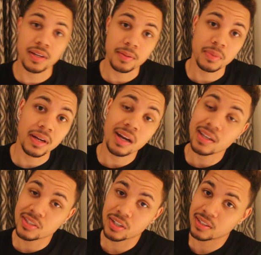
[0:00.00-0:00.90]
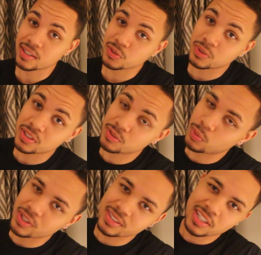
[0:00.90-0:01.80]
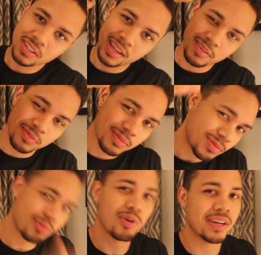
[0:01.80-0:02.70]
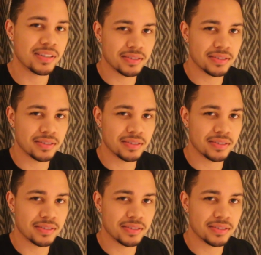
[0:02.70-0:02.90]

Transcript: time, but I'll catch you on the next one. It's your boy Sneaker Life. Run it.